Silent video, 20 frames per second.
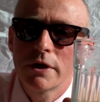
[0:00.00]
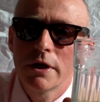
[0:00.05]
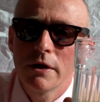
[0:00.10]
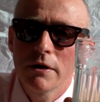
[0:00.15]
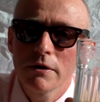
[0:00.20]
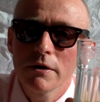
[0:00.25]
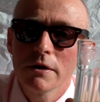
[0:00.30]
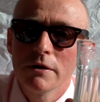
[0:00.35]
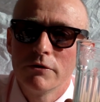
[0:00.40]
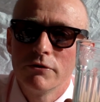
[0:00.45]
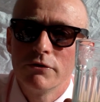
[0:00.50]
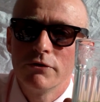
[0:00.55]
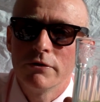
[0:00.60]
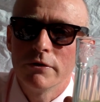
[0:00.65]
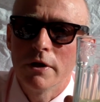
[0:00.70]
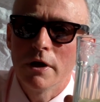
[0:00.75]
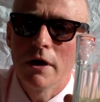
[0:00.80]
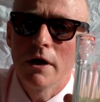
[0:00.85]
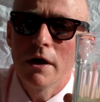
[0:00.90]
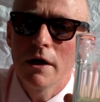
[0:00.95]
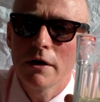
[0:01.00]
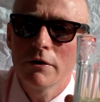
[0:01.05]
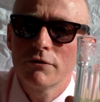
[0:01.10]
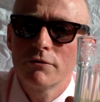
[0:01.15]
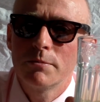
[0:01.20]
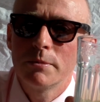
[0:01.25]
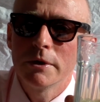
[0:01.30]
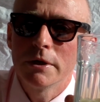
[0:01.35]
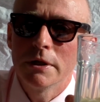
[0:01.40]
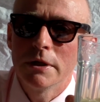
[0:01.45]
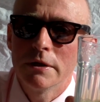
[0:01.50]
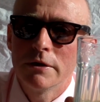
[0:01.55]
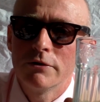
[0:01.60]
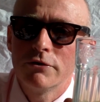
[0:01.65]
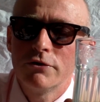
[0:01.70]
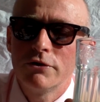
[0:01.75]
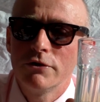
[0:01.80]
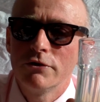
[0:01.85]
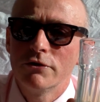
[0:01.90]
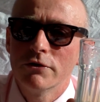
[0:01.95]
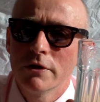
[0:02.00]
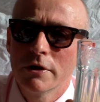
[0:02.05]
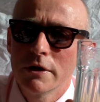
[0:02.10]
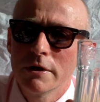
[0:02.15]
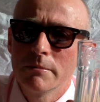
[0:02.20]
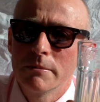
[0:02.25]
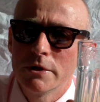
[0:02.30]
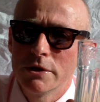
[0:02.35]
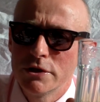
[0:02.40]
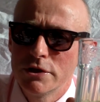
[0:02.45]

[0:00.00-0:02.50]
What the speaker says: Carolyn's in the hospital and she's on a